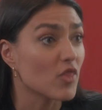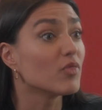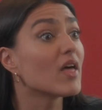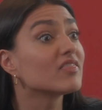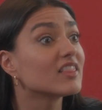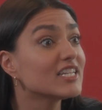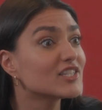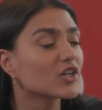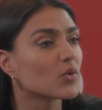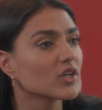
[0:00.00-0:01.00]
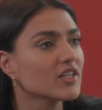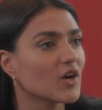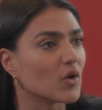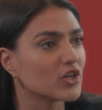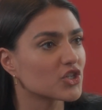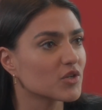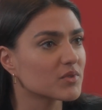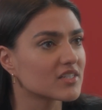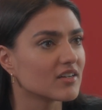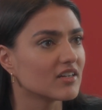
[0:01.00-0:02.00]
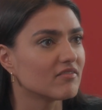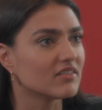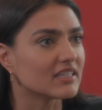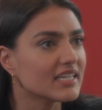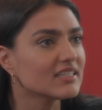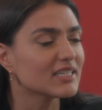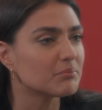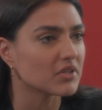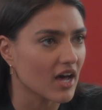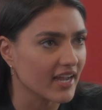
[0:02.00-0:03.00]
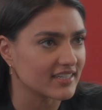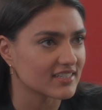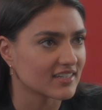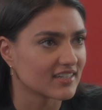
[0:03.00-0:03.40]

And then Lisa Grillo, she was legally blind.